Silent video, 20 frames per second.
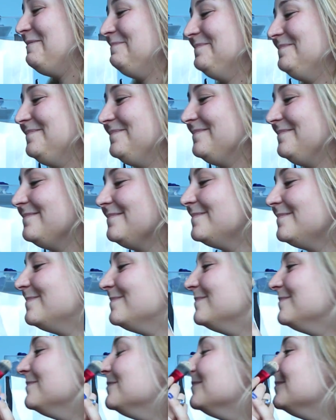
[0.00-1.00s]
Hey, where's your
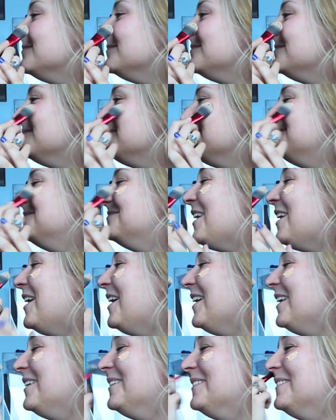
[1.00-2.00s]
face? Come here.
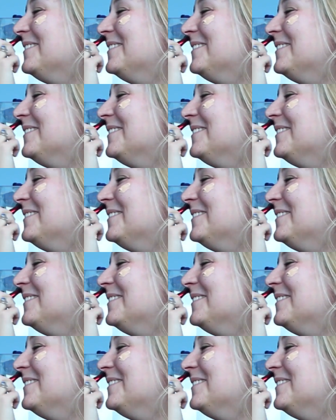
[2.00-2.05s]
Okay.